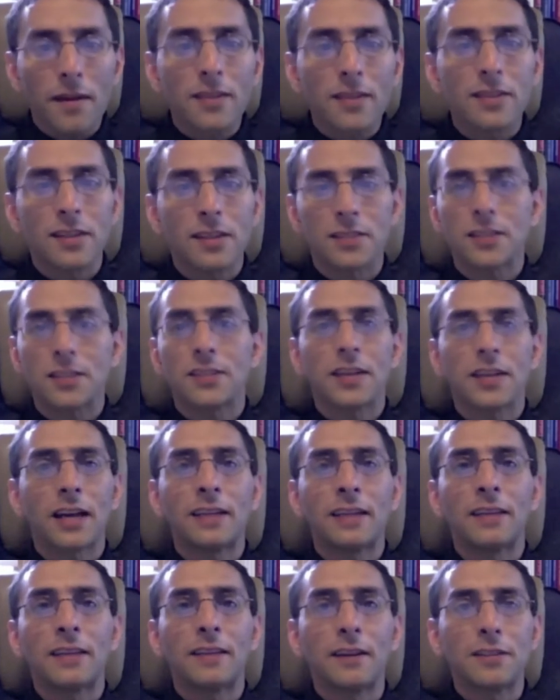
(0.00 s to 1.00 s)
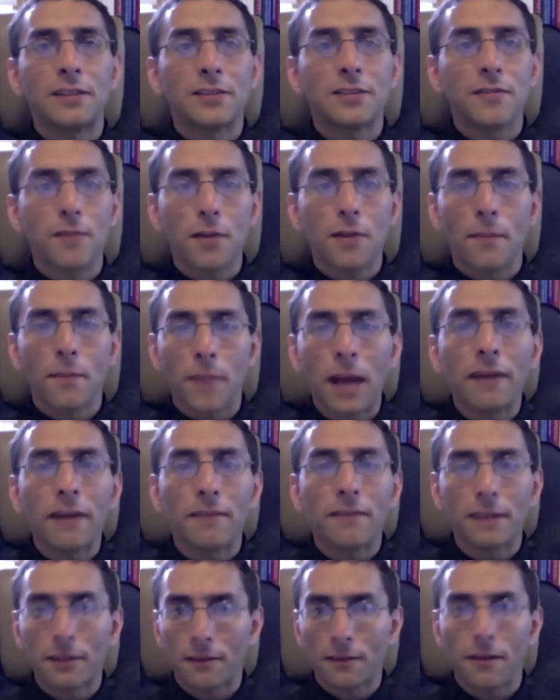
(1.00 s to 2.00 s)
society that's for the
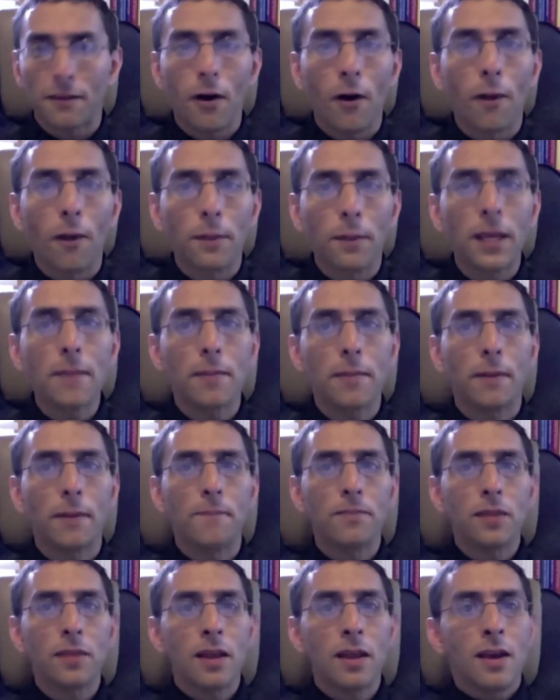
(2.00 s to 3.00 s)
benefit of all people.